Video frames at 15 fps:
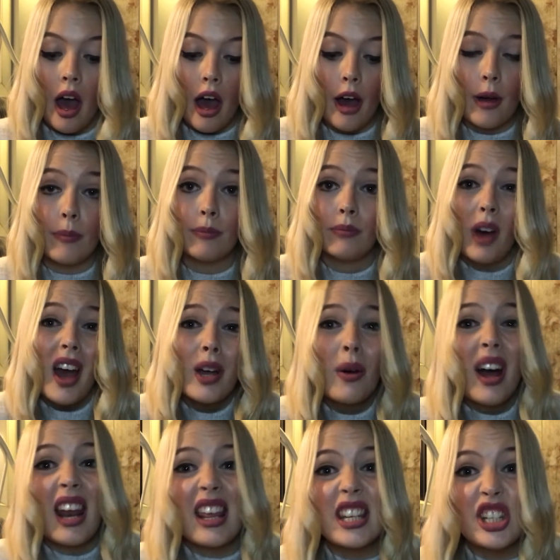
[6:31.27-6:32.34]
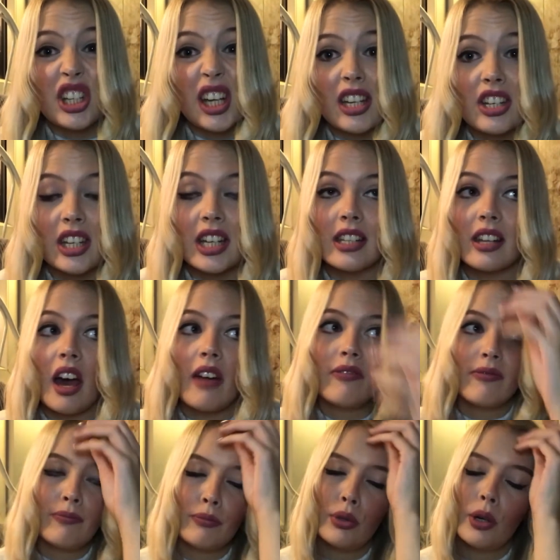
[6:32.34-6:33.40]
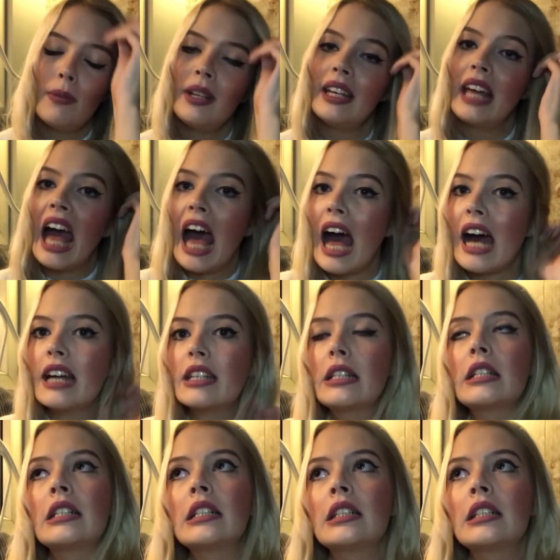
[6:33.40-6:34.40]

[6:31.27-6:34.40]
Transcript: I quite like the GHDs. I've probably had,